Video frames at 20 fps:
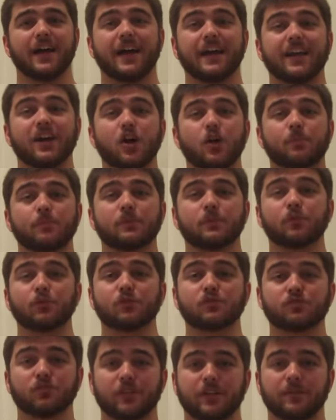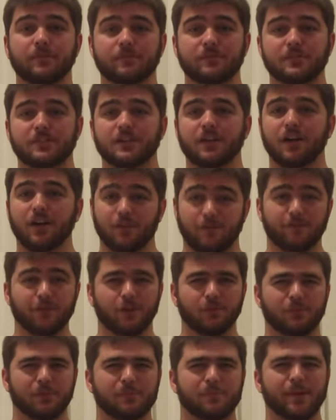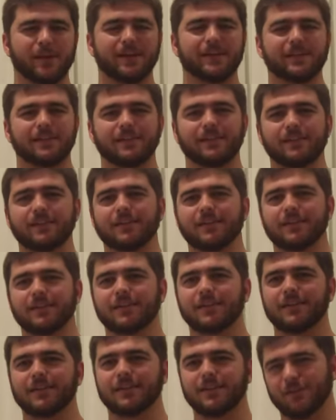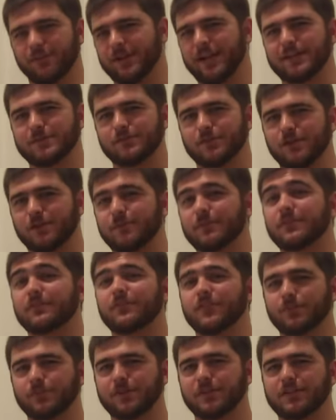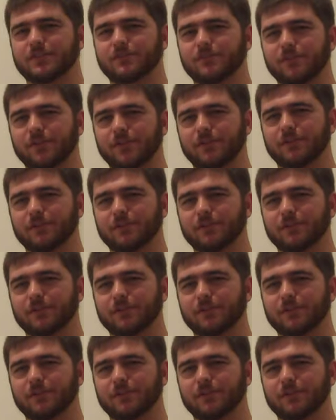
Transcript: and I hope your dreams are filled with bacon. No cats were harmed in the filming of this